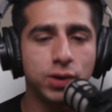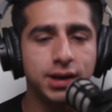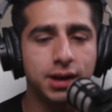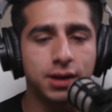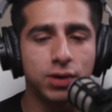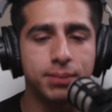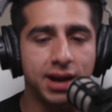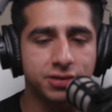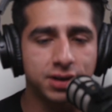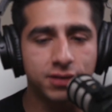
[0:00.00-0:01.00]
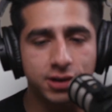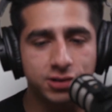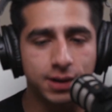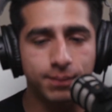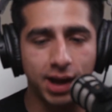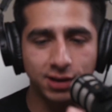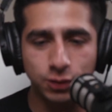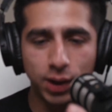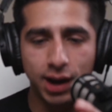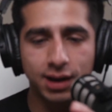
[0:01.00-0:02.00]
and redid the remastered version, I
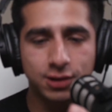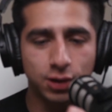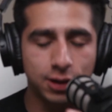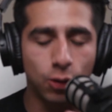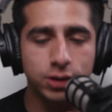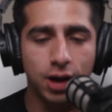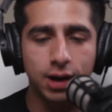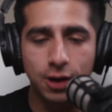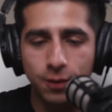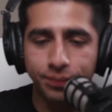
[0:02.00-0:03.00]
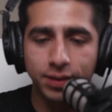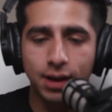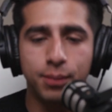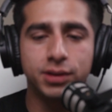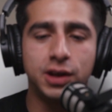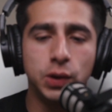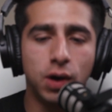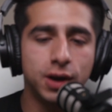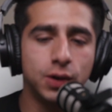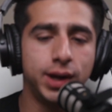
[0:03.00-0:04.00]
just went in and took the old audio, put the new
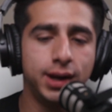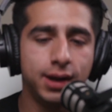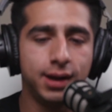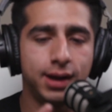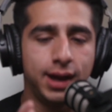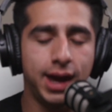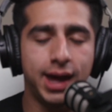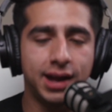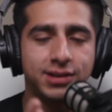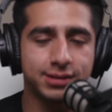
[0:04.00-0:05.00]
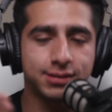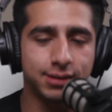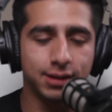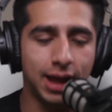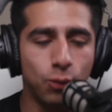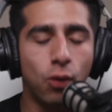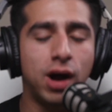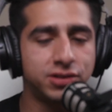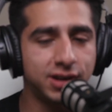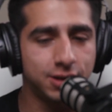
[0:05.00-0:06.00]
audio in, and I just like
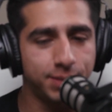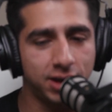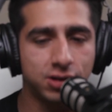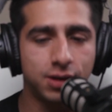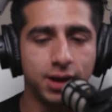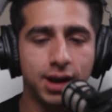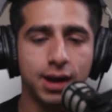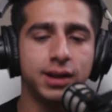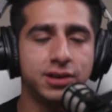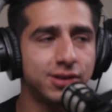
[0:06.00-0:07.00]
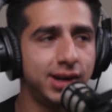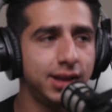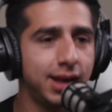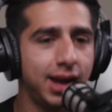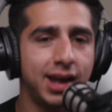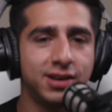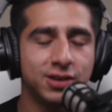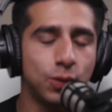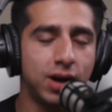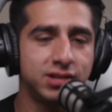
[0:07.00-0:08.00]
watched it to make sure it didn't glitch or anything. And
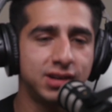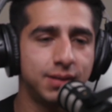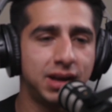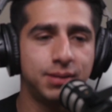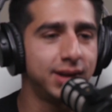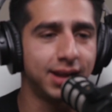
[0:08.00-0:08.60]
just watching it made me